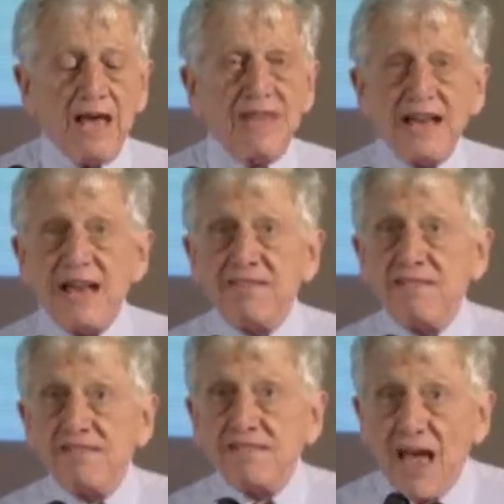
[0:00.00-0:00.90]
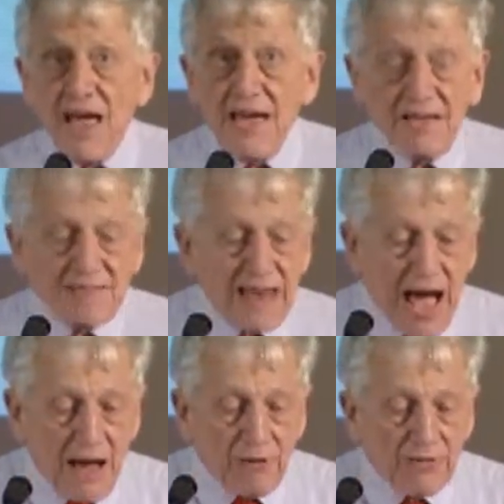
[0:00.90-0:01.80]
they let his tyres
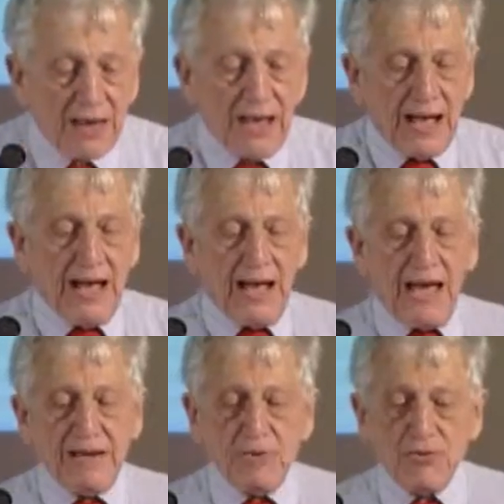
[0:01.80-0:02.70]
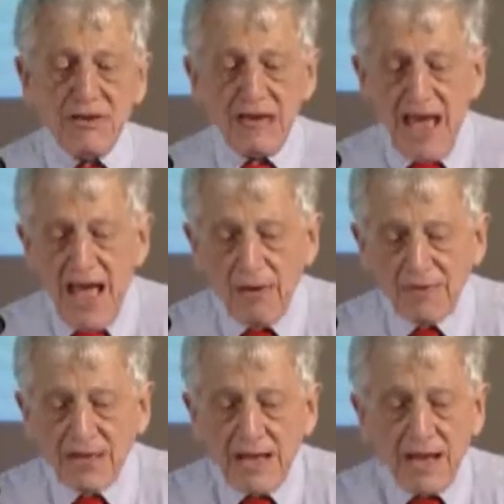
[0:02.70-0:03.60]
down and he couldn't get
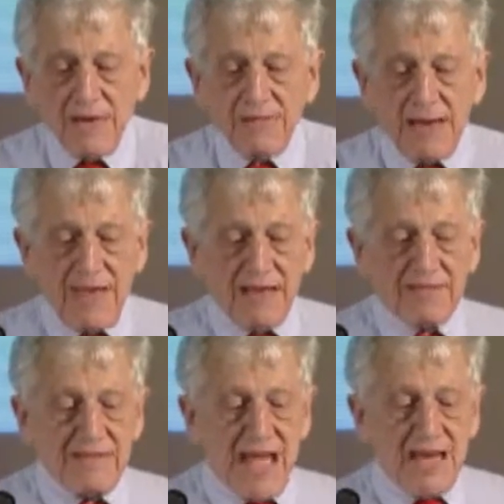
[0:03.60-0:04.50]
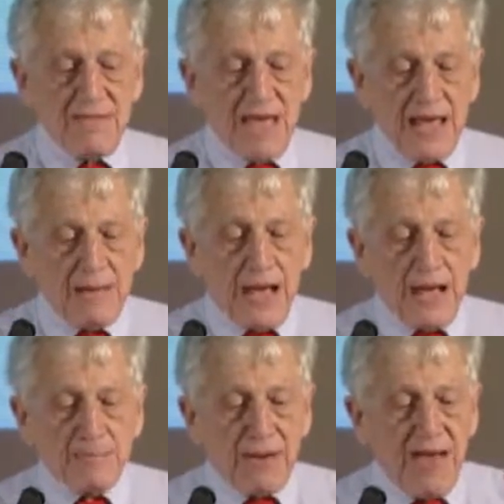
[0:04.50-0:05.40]
out. And the next day they
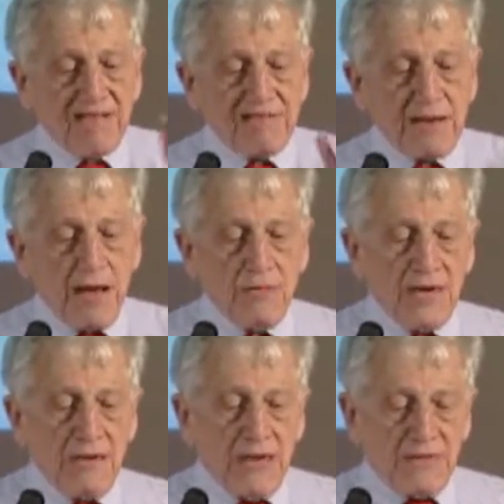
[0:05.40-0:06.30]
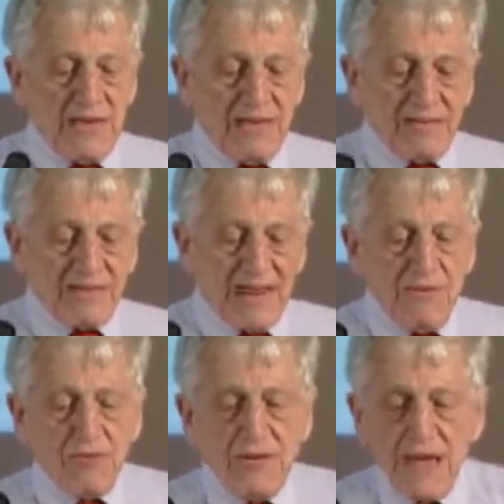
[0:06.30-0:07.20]
plastered over the
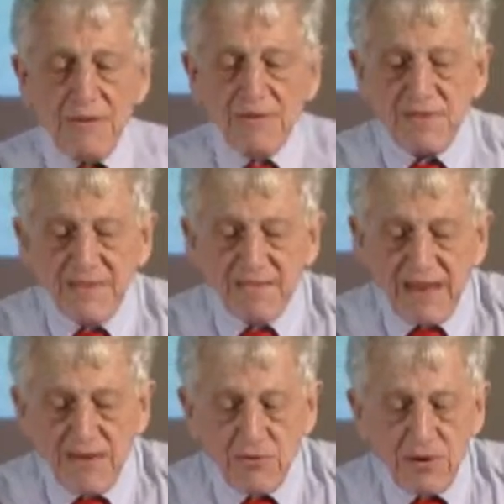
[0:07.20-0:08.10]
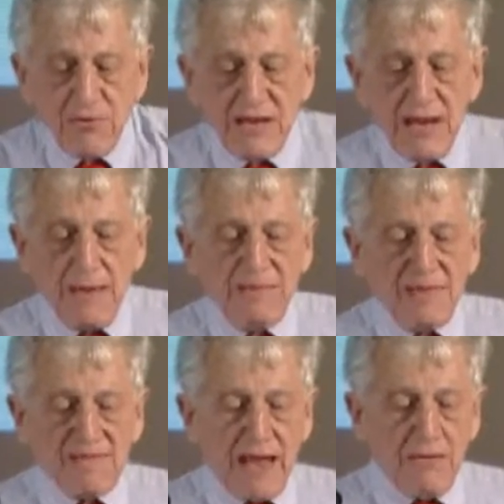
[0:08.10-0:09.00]
station names on the station and renamed the
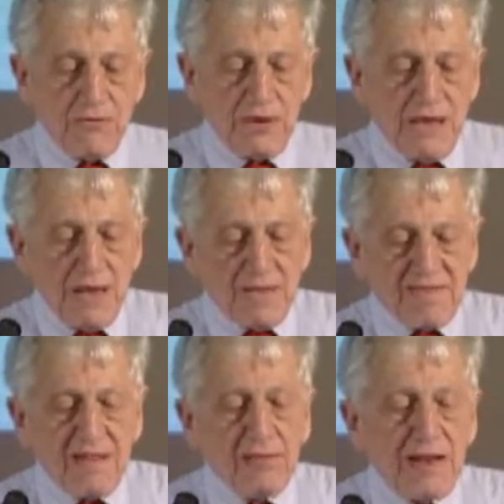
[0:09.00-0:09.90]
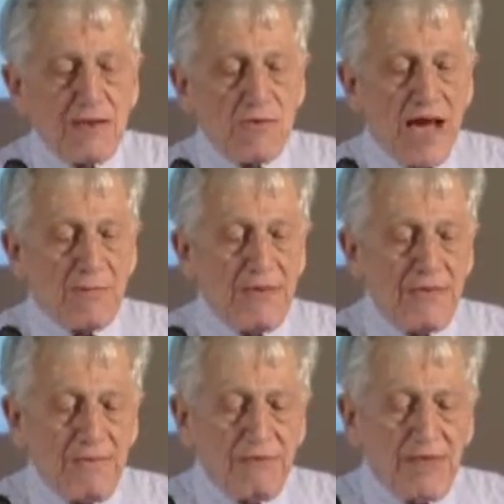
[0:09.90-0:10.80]
station Silkingrab. But
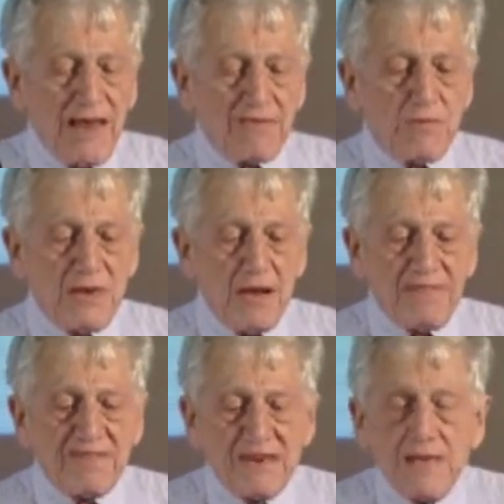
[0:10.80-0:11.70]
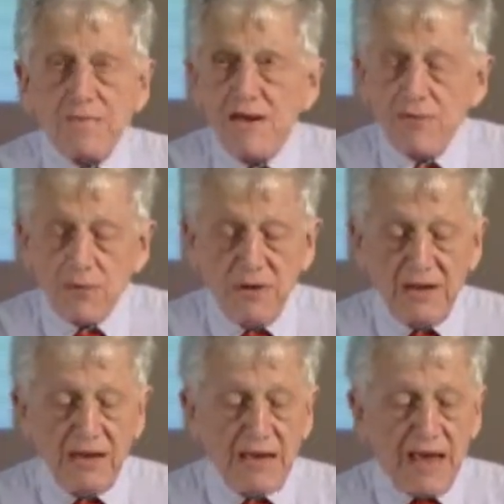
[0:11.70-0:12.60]
nevertheless, we got Stevenage, and we
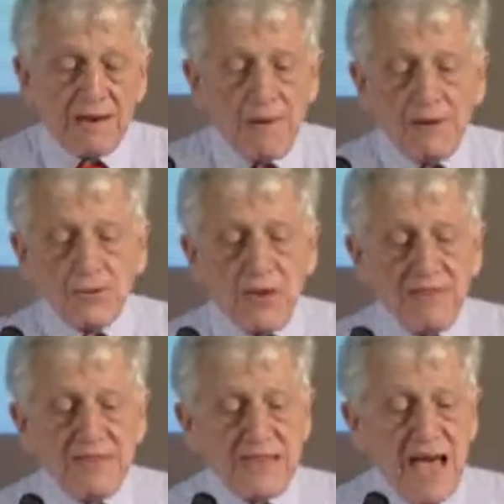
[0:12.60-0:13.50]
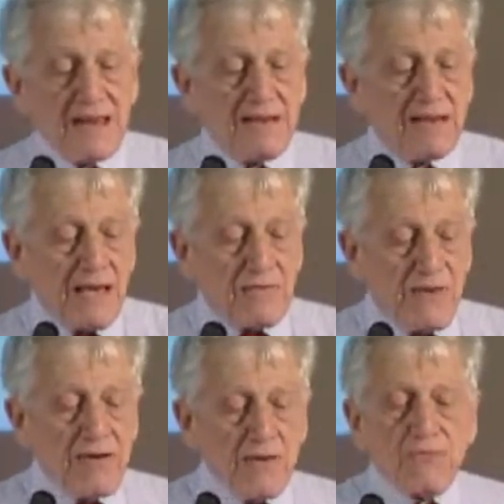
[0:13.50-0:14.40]
did get 28
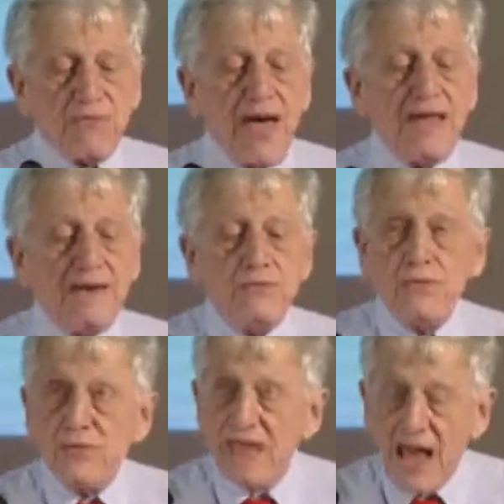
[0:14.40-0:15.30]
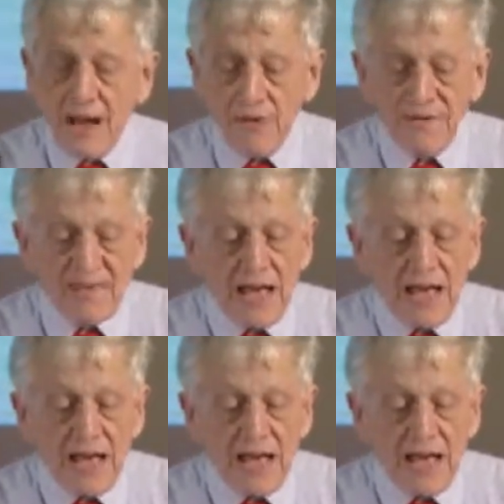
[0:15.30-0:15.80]
very fine new towns